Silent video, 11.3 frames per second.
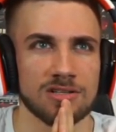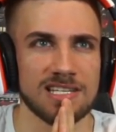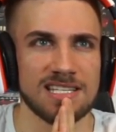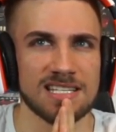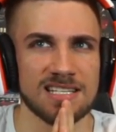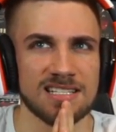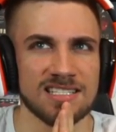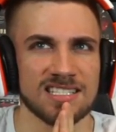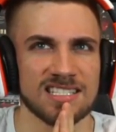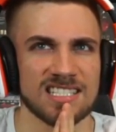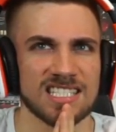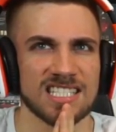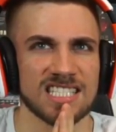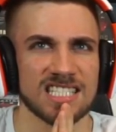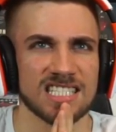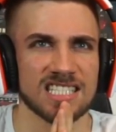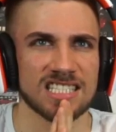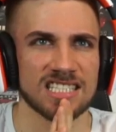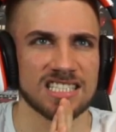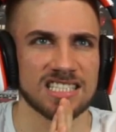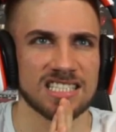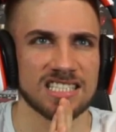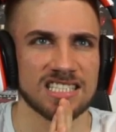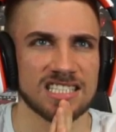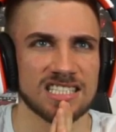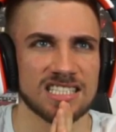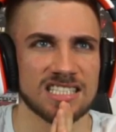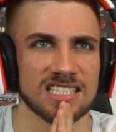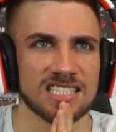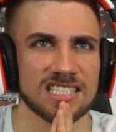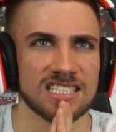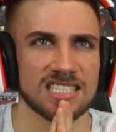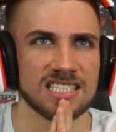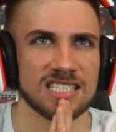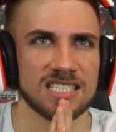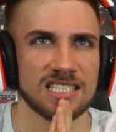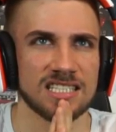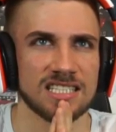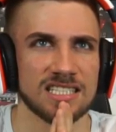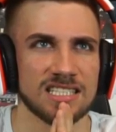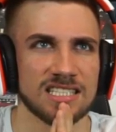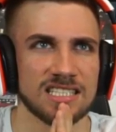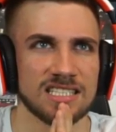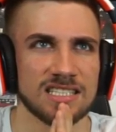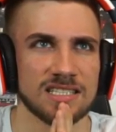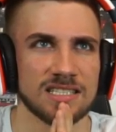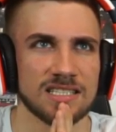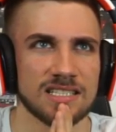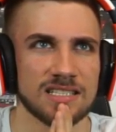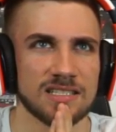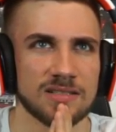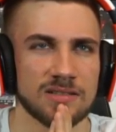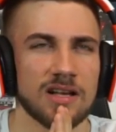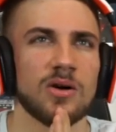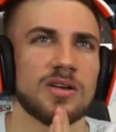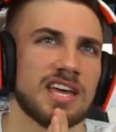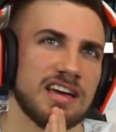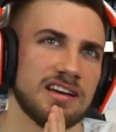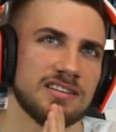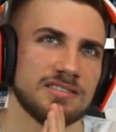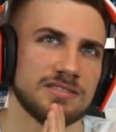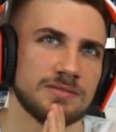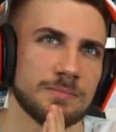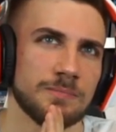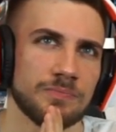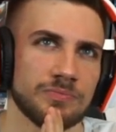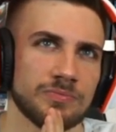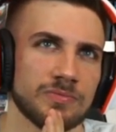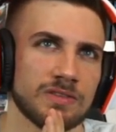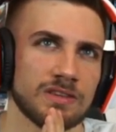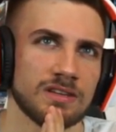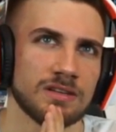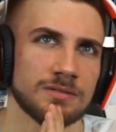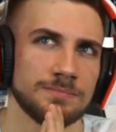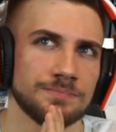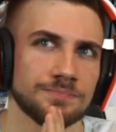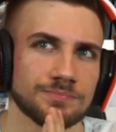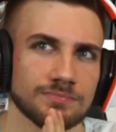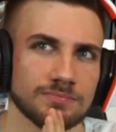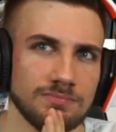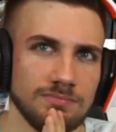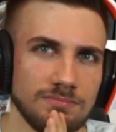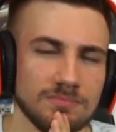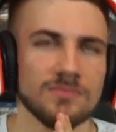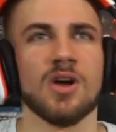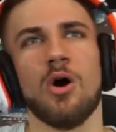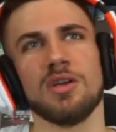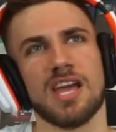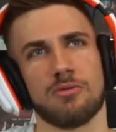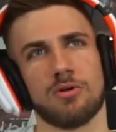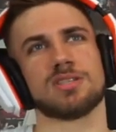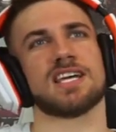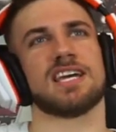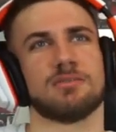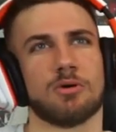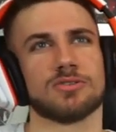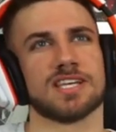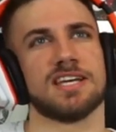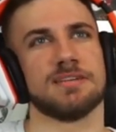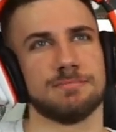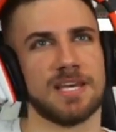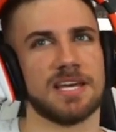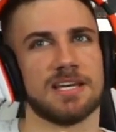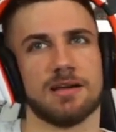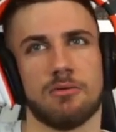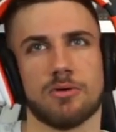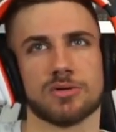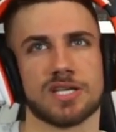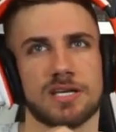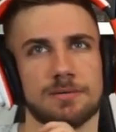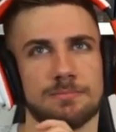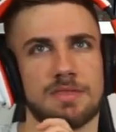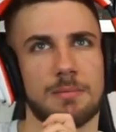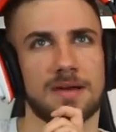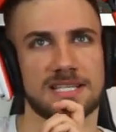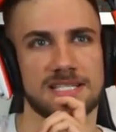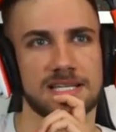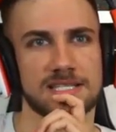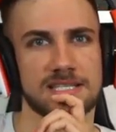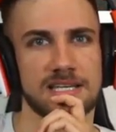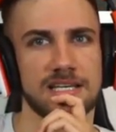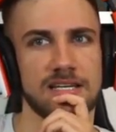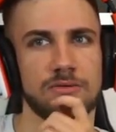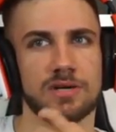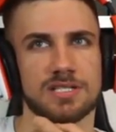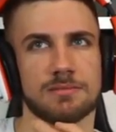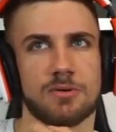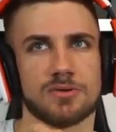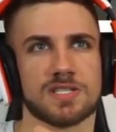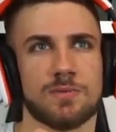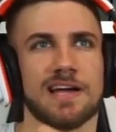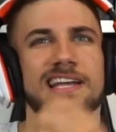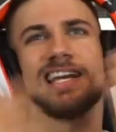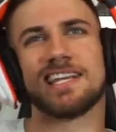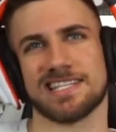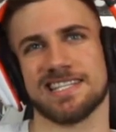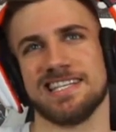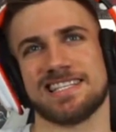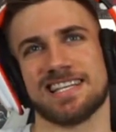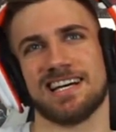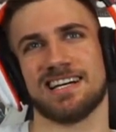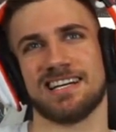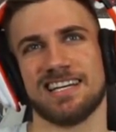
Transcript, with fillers: Lisa. I think you. Maybe it's me. You went pink. Oh yeah. Red, blonde too. Yeah, now you're right. Oh yeah, Rosé. Yeah, Rosé. That makes sense. Where's the most swag? It is Lisa.